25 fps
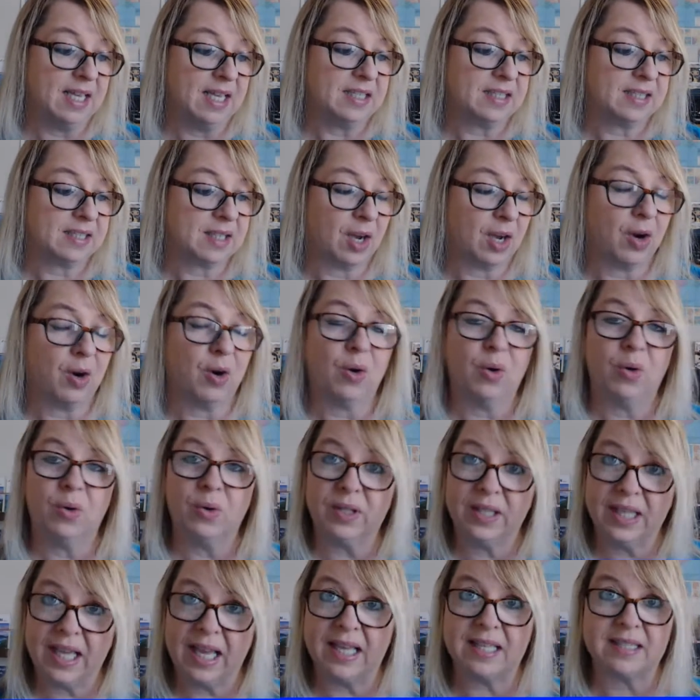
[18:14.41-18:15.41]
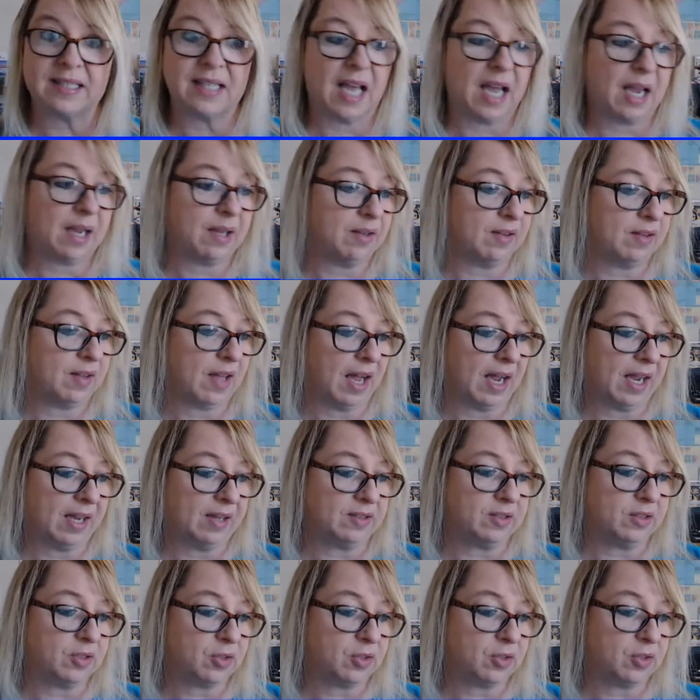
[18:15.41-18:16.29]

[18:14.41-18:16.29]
So yes, I